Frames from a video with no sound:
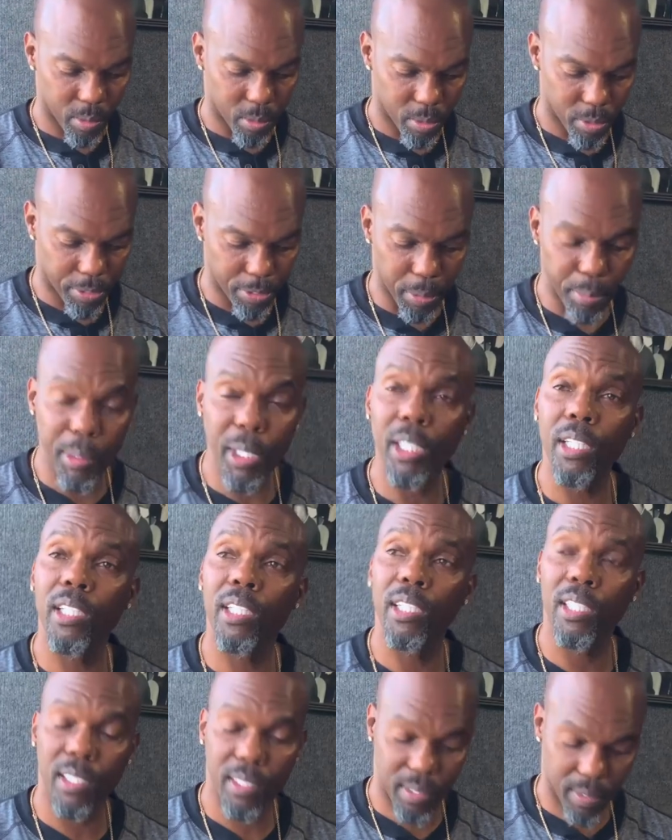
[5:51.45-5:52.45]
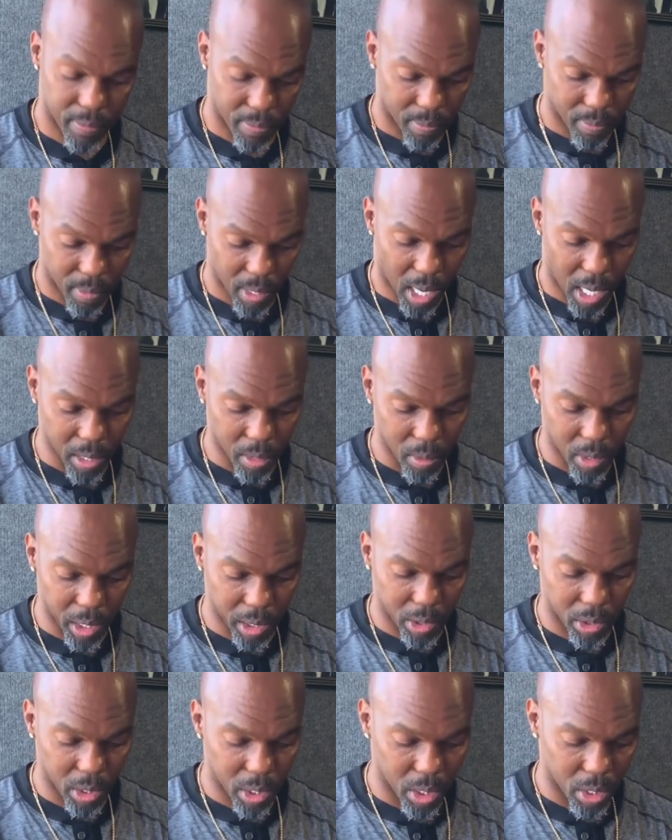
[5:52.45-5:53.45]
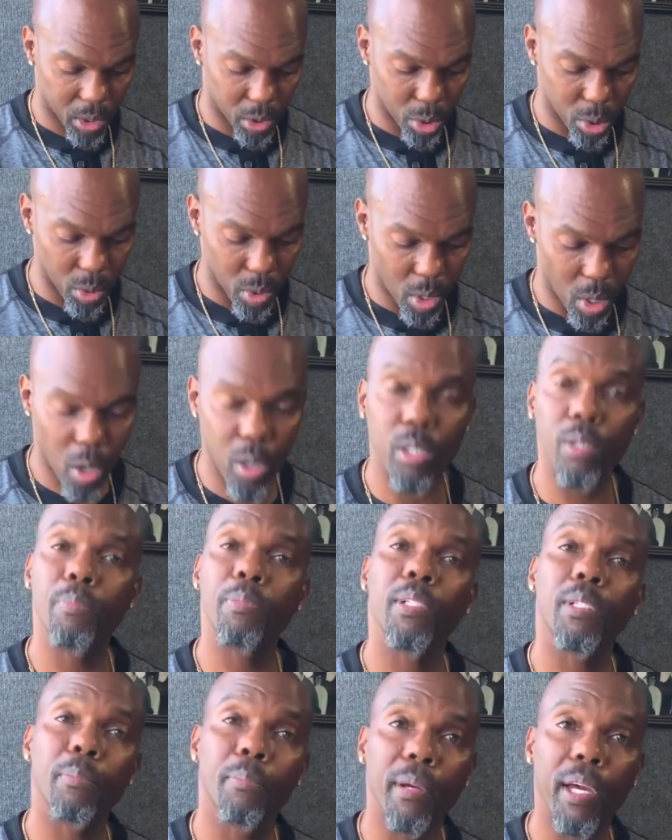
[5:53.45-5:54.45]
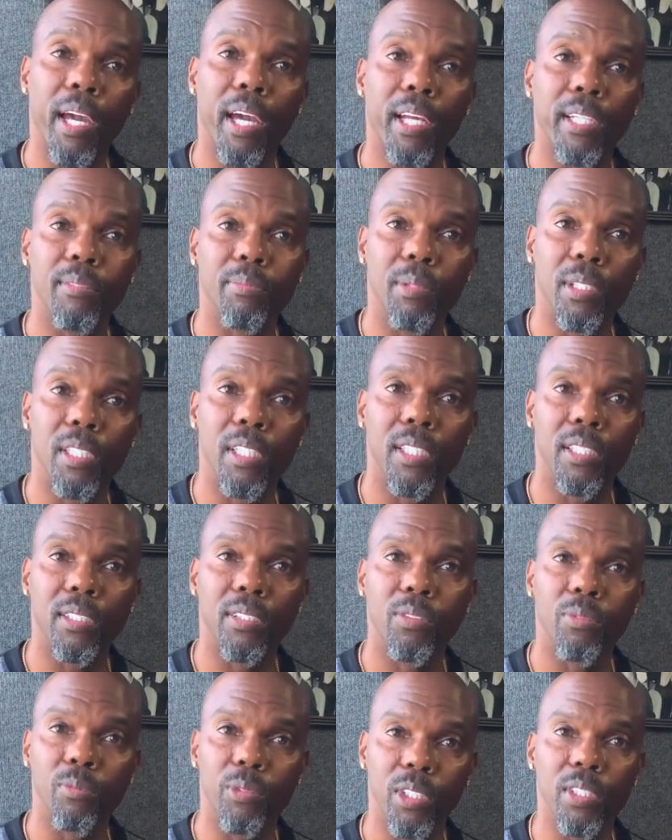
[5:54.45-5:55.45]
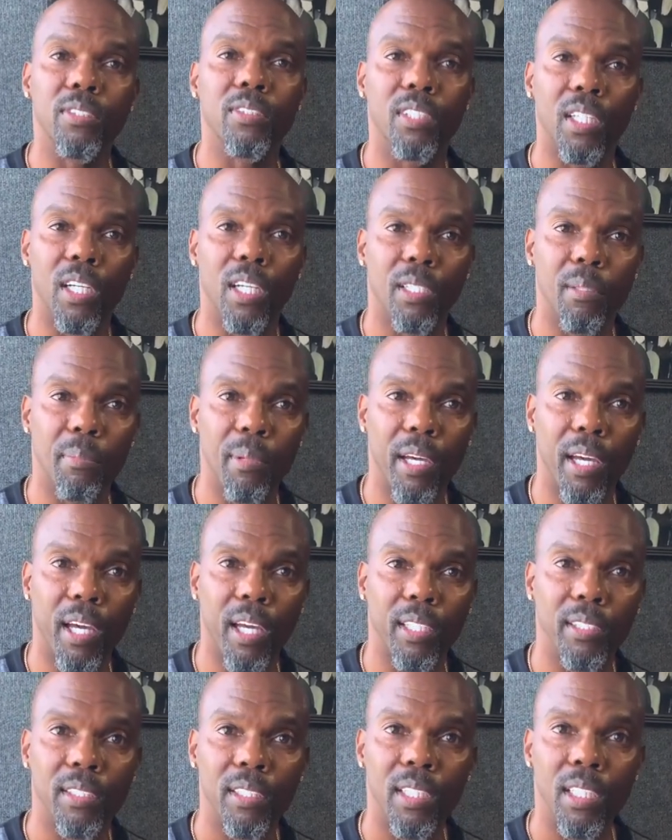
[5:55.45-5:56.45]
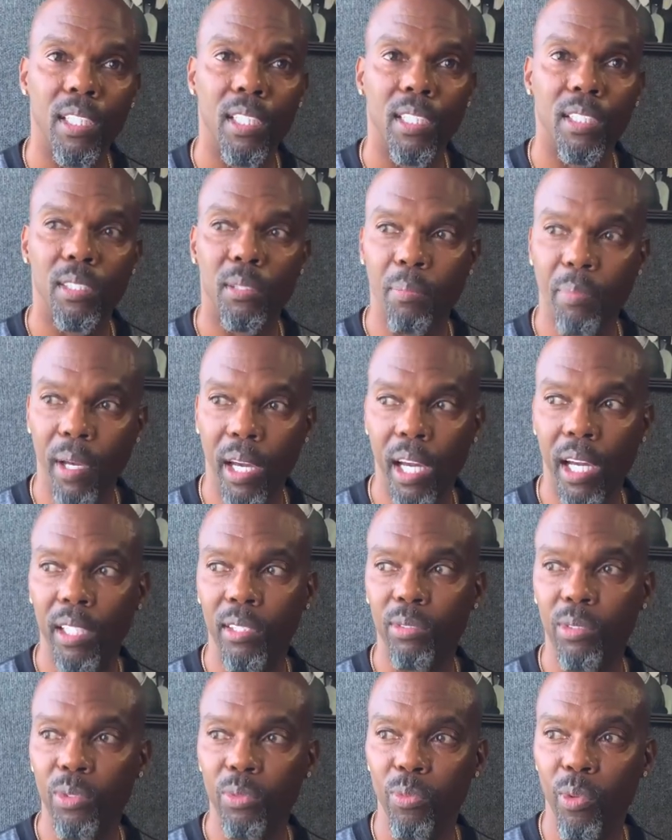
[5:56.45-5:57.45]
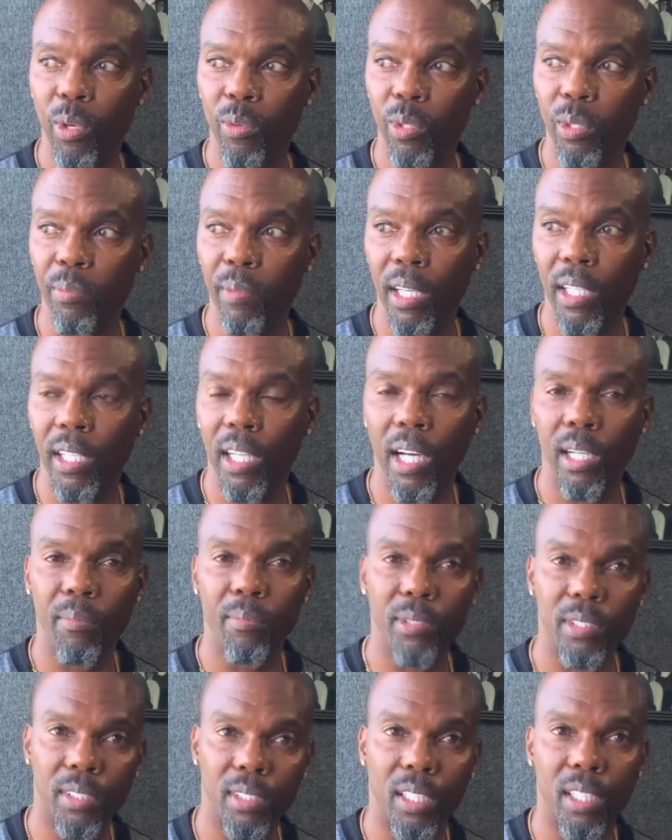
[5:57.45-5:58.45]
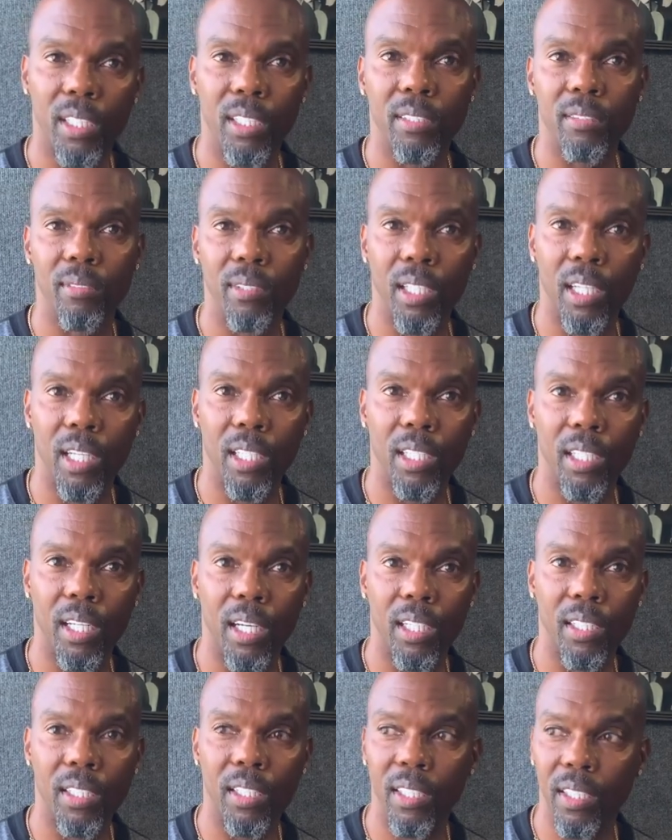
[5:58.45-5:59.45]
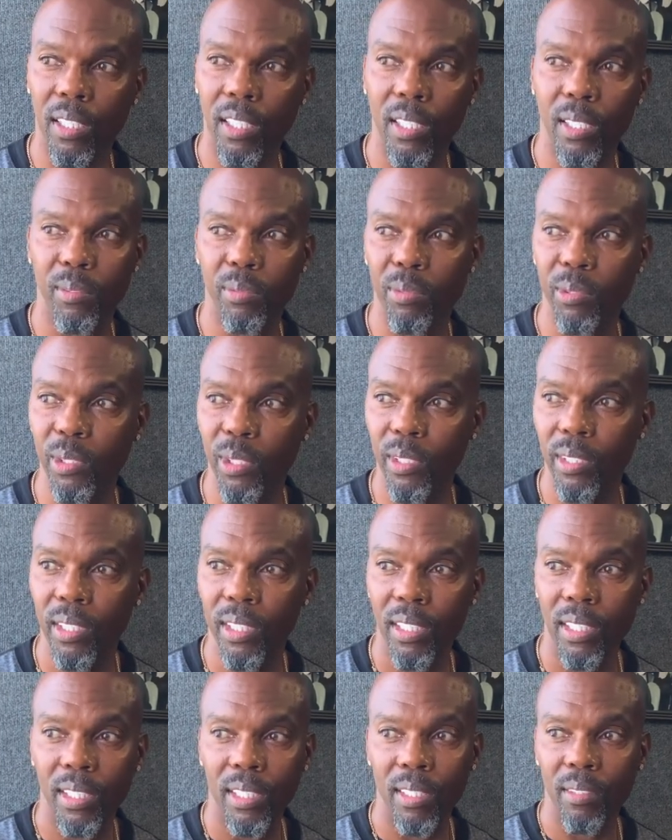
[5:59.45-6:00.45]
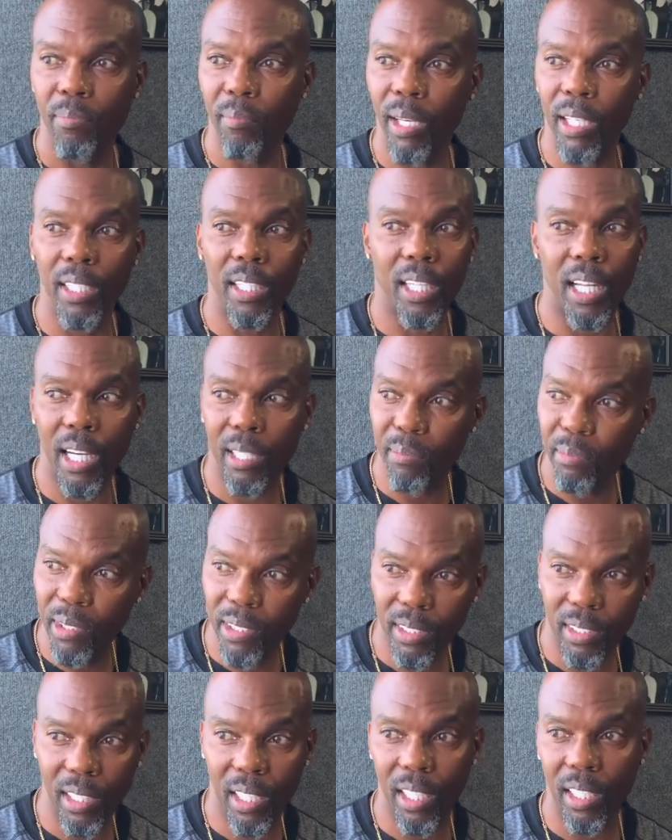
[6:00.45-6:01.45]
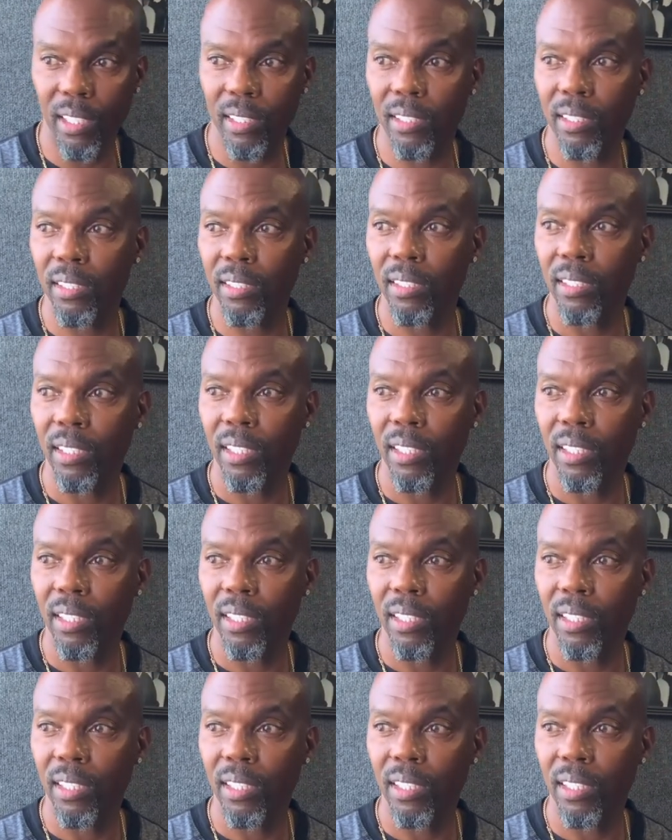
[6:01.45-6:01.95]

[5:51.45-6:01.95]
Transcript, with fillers: For me is I don't like to get too caught up in the past because we'll stay in the past. Right. The past was where we made a lot of mistakes. We had a lot of hiccups. We made a lot of mistakes.